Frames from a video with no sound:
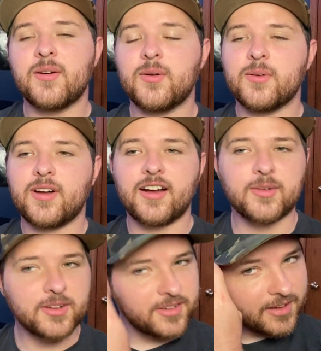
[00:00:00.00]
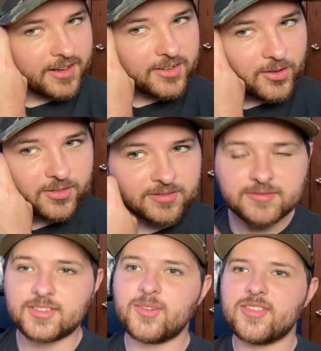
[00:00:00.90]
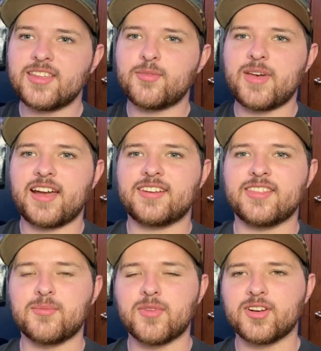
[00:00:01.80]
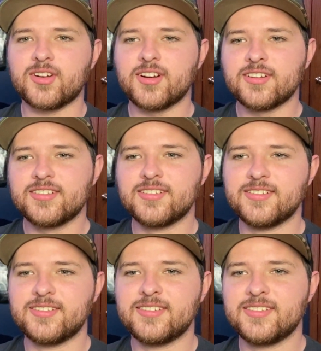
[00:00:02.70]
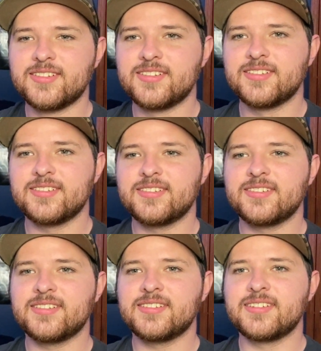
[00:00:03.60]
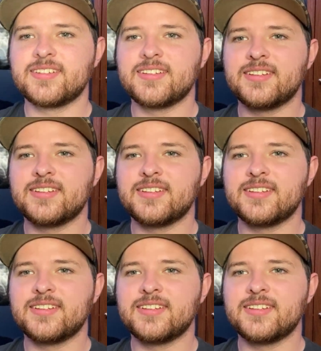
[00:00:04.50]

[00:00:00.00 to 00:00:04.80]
Oh, awkward. Yeah, don't don't think back to the murderer. All the time.